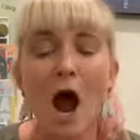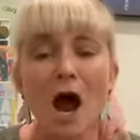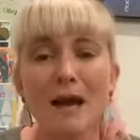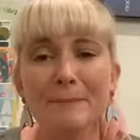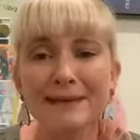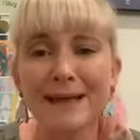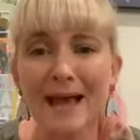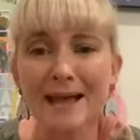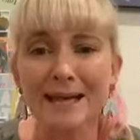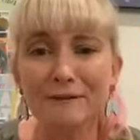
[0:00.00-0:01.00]
Hi,
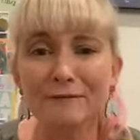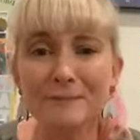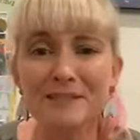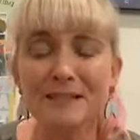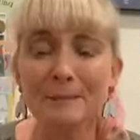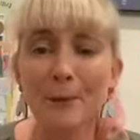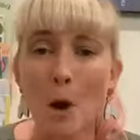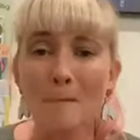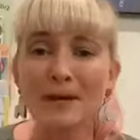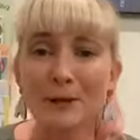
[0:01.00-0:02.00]
Michaela from Singapore.
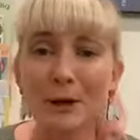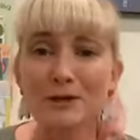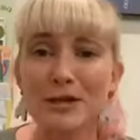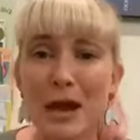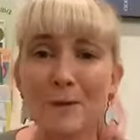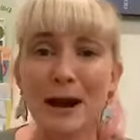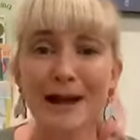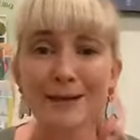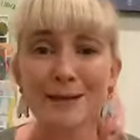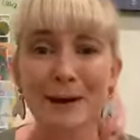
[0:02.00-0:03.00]
Oh my gosh, how
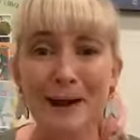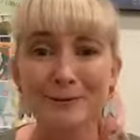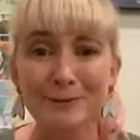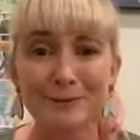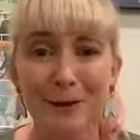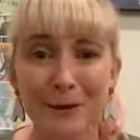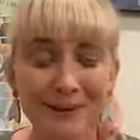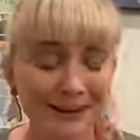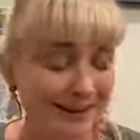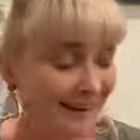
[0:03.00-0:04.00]
are you? How are you
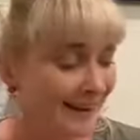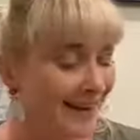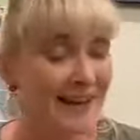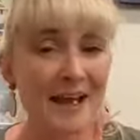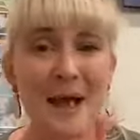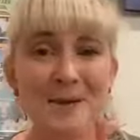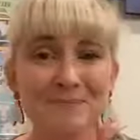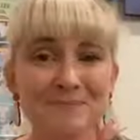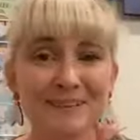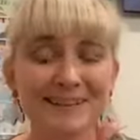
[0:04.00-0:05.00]

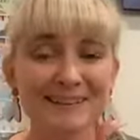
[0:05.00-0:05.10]
going?